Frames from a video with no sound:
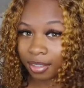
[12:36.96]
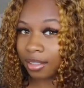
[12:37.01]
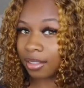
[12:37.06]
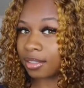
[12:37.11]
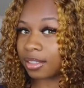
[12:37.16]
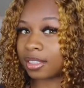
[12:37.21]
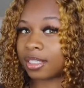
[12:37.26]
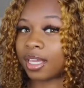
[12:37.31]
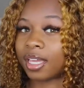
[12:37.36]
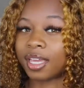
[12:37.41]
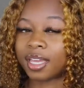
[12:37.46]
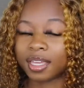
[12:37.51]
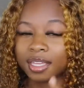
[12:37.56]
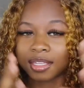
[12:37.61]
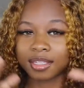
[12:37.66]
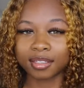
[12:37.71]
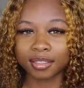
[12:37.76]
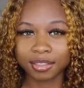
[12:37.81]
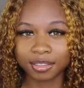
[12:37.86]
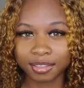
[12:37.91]
did
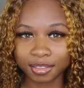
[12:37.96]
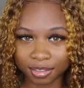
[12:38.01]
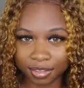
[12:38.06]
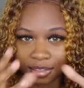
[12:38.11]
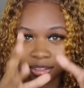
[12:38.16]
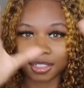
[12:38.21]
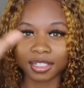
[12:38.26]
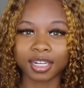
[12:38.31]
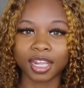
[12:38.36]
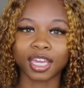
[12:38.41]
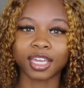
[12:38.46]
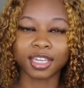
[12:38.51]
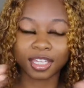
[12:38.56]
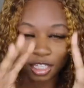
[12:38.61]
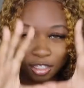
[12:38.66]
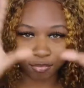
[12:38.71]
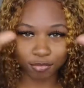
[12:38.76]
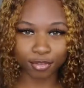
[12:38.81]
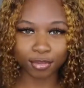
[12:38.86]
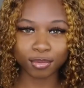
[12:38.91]
they did they
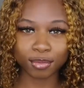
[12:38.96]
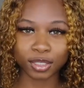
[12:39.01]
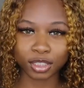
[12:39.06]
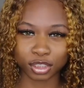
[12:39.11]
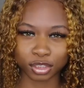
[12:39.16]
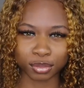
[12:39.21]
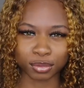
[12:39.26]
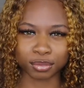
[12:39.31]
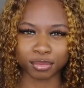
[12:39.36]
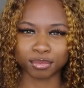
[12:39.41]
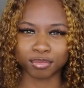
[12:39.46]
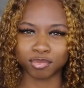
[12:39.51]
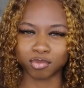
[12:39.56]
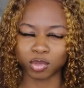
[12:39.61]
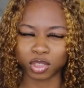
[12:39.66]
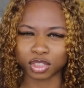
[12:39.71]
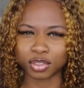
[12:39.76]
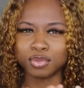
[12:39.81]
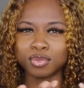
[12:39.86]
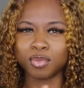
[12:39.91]
give you what you
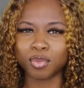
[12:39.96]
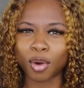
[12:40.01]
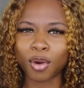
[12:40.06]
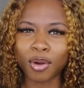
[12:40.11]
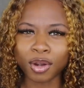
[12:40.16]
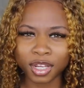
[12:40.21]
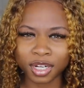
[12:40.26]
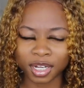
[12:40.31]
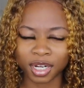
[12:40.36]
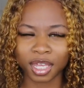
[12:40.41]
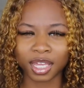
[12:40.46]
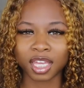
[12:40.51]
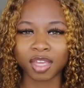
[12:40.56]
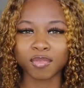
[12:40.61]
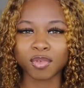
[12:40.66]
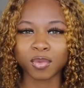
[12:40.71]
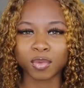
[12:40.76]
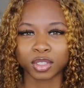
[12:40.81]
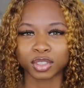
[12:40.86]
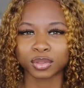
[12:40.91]
what you wanted did they give
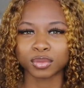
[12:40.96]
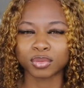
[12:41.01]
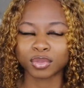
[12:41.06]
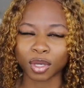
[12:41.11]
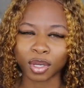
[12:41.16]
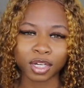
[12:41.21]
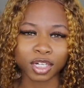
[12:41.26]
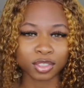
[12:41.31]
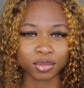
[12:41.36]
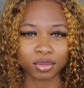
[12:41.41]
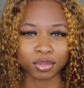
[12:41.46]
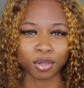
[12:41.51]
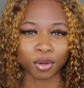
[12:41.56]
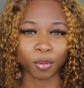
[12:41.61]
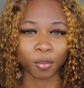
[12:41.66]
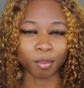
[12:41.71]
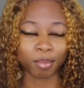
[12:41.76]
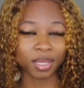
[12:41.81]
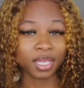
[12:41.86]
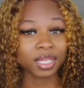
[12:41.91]
you what you thought this was
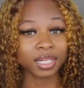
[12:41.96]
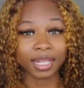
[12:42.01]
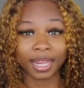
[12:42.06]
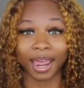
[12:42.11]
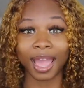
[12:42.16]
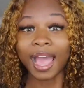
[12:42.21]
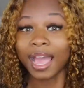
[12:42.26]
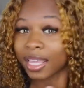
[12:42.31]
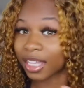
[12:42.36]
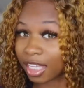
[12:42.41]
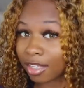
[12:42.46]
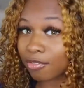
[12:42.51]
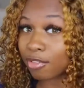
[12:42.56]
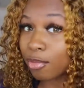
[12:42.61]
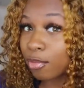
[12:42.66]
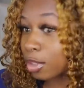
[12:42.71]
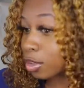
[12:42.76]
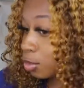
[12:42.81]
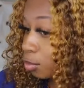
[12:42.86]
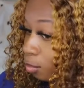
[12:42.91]
gonna be did i give you
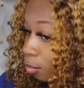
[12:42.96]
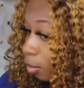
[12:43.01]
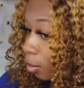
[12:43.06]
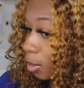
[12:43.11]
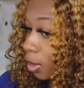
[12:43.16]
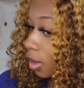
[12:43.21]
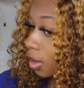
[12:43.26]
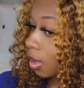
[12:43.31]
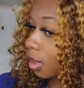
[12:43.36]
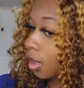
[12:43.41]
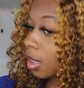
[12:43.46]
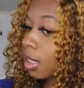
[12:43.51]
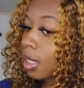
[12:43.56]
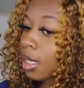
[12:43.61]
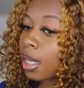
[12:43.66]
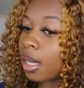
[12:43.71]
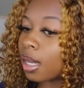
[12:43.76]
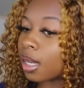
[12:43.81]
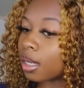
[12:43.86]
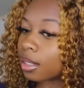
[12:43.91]
what you wanted
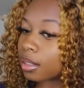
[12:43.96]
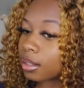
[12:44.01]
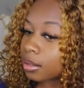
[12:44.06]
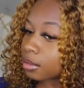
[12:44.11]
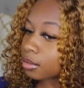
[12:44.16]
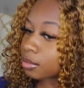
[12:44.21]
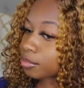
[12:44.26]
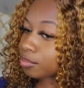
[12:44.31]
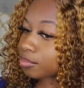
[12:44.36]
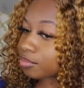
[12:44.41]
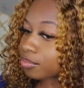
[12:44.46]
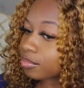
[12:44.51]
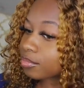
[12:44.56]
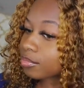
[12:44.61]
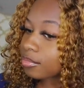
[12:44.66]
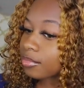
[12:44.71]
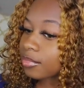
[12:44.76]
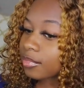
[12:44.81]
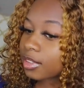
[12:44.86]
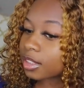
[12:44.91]
um
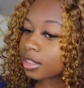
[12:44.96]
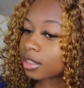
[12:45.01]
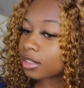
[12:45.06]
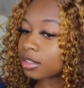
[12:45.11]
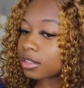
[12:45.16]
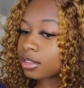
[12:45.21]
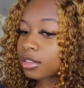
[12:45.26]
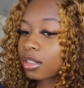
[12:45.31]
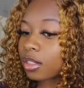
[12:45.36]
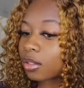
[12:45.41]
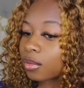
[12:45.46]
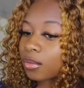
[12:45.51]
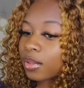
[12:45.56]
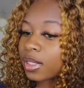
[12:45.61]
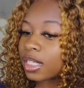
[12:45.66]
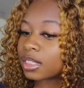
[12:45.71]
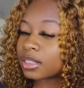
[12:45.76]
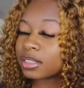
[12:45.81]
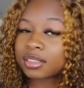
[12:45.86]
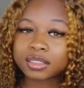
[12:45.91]
so
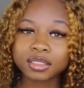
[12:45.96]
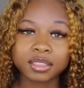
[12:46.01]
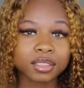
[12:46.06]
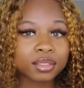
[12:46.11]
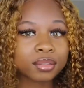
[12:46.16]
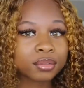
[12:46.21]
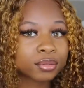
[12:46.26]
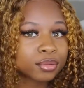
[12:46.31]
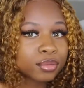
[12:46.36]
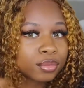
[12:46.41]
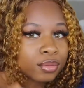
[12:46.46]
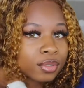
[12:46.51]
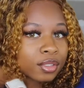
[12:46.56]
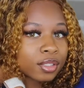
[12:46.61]
it's still